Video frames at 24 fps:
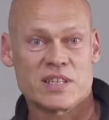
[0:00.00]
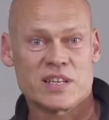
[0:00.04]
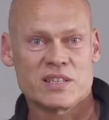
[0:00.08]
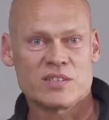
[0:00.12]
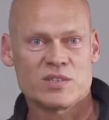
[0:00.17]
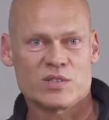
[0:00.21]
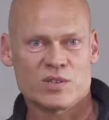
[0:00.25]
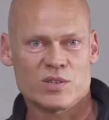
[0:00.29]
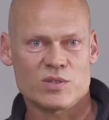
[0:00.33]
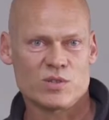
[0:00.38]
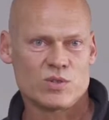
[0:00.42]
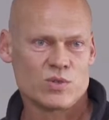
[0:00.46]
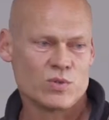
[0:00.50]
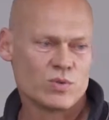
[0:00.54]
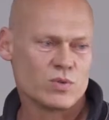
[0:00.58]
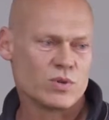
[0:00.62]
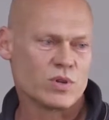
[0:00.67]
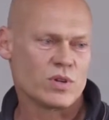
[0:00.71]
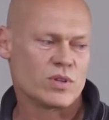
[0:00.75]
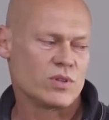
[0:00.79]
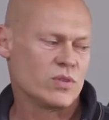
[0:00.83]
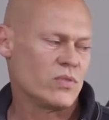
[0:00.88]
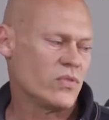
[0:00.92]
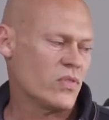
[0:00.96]
addition
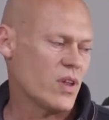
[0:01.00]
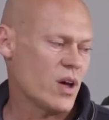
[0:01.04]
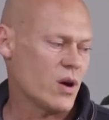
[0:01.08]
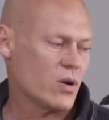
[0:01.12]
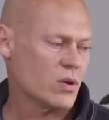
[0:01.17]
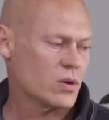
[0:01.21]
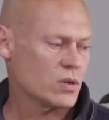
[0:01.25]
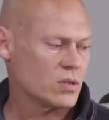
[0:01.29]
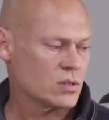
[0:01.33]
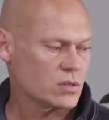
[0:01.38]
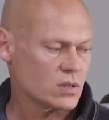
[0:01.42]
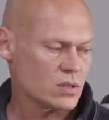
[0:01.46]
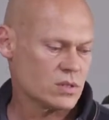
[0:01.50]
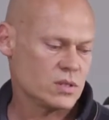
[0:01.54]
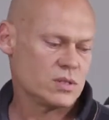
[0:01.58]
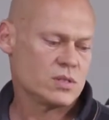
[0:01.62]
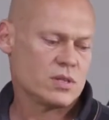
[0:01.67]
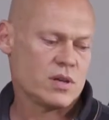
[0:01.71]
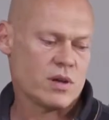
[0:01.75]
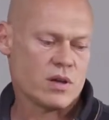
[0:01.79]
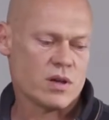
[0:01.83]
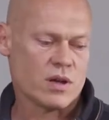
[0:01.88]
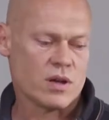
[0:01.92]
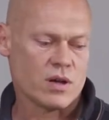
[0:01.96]
to the flowers
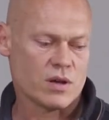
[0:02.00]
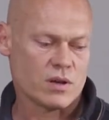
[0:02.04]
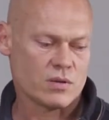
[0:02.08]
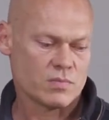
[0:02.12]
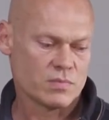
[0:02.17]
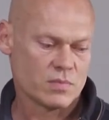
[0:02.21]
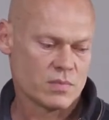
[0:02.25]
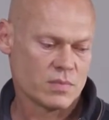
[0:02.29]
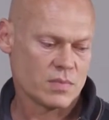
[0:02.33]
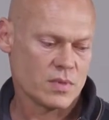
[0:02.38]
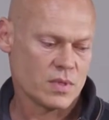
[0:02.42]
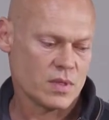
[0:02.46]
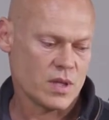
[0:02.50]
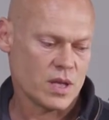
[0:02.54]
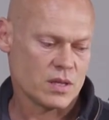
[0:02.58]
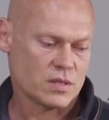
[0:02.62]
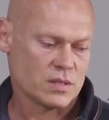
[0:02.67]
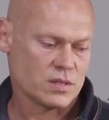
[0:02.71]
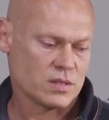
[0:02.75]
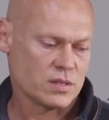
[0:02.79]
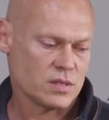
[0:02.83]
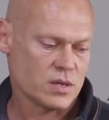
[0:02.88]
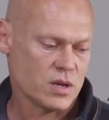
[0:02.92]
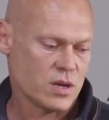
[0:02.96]

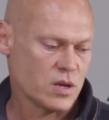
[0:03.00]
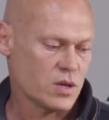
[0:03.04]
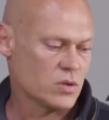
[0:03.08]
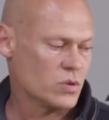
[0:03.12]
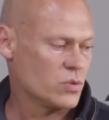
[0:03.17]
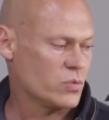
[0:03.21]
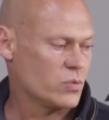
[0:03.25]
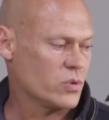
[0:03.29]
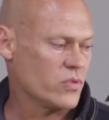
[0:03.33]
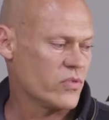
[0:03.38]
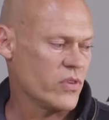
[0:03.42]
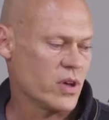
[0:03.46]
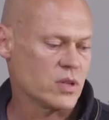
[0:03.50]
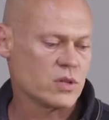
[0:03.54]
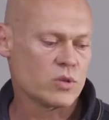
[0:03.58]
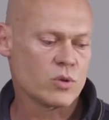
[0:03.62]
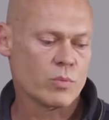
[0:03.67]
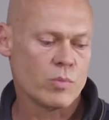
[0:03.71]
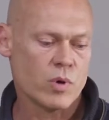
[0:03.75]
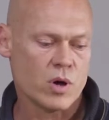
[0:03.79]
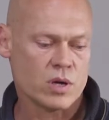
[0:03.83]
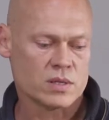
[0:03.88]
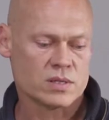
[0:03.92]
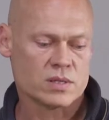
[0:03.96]
that you would find in
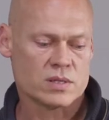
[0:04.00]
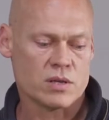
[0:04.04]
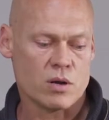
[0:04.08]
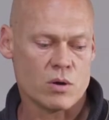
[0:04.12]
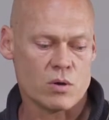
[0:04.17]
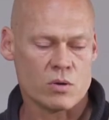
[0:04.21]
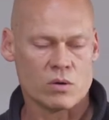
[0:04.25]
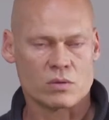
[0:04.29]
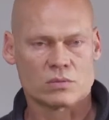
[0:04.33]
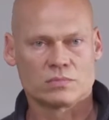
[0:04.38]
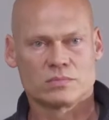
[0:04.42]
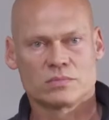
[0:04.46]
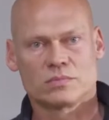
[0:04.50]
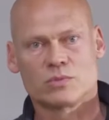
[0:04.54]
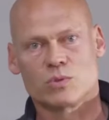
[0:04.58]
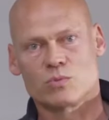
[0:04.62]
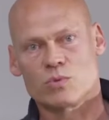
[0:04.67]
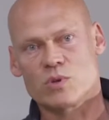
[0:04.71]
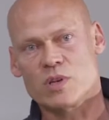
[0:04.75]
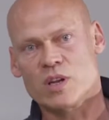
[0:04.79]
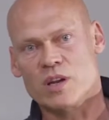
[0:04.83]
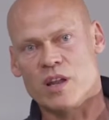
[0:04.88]
the box, I really